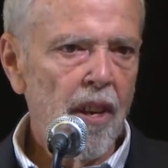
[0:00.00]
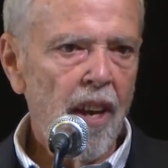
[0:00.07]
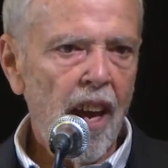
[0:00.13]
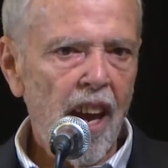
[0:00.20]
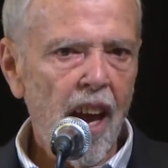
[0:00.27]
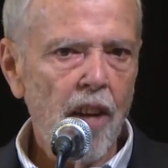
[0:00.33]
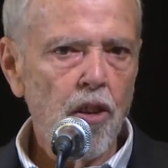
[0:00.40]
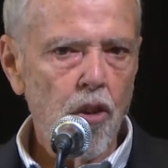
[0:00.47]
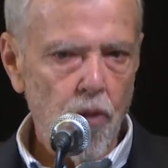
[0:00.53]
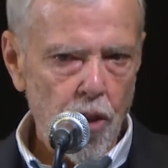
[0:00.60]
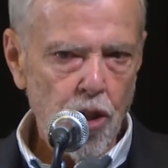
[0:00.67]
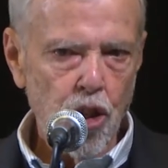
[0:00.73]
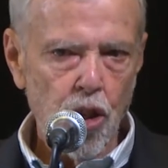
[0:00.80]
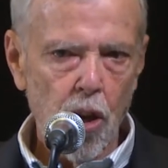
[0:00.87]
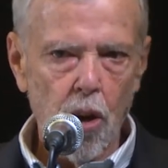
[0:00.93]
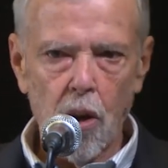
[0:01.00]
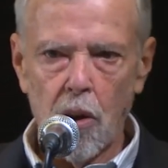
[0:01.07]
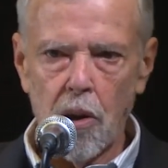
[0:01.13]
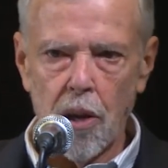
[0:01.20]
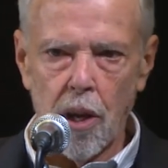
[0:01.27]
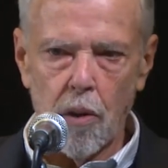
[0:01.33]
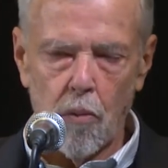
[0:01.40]
And this
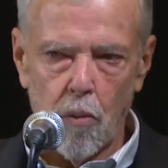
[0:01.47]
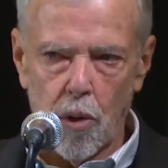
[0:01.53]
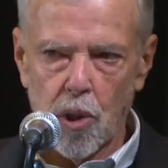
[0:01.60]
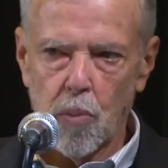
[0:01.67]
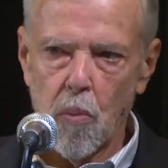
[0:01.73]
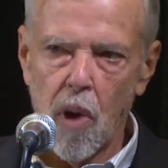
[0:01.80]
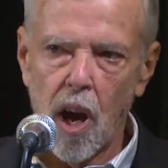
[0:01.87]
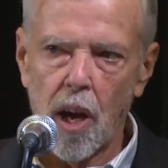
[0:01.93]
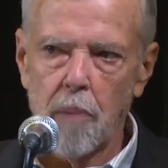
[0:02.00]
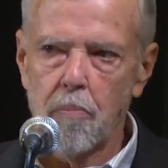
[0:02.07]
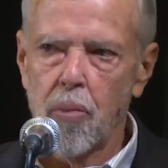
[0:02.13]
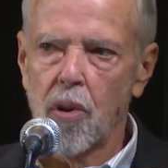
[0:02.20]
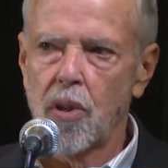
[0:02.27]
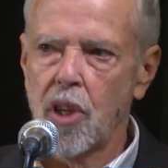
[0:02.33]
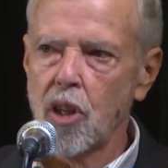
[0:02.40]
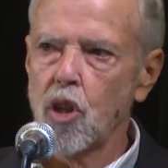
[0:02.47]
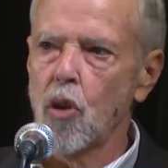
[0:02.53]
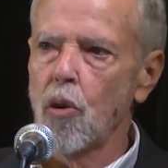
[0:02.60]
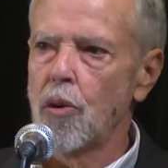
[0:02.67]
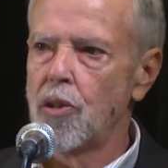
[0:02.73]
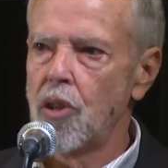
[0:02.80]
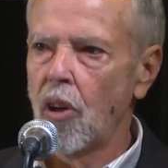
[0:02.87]
year, it was my
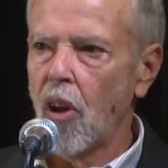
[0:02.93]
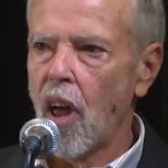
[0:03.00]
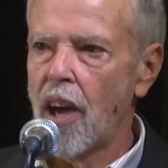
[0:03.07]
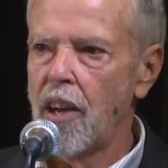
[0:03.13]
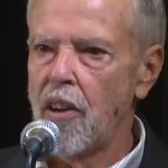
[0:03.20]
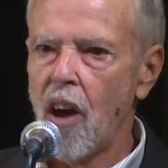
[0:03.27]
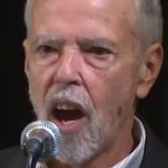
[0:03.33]
particular delight.